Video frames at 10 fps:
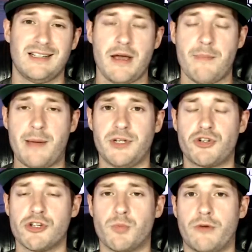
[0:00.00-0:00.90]
Matt
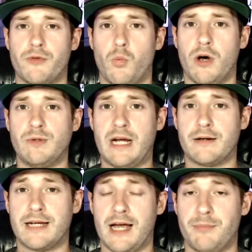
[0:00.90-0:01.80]
Mitrione's more of a 1-round
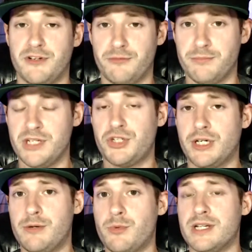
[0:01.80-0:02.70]
guy. But if
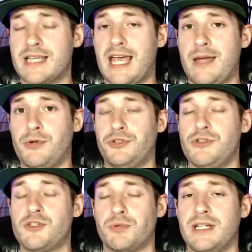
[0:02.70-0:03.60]
Mitrione was able to
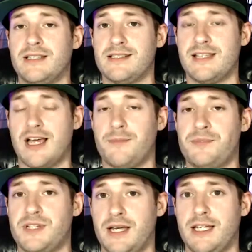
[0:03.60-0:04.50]
spring this the
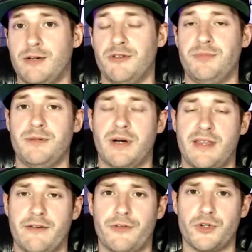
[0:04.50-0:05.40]
upset, it would be by
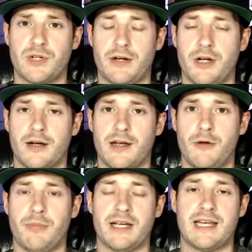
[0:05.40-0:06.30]
that first-round knockout
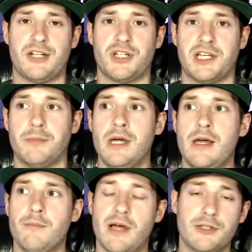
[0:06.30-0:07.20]
by catching him.
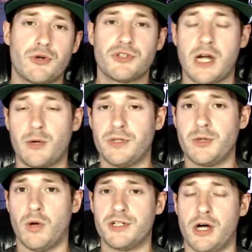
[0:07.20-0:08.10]
Bellator's not really
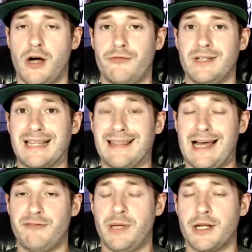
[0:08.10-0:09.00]
one to offer like
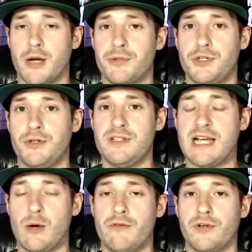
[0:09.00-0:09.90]
live betting opportunities.
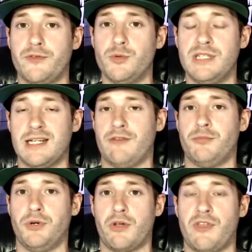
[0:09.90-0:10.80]
However, if you did have a
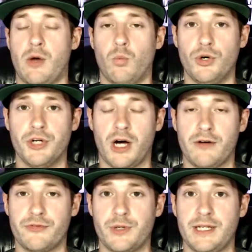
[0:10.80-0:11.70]
book that would
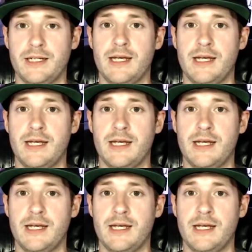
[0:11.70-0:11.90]
offer it,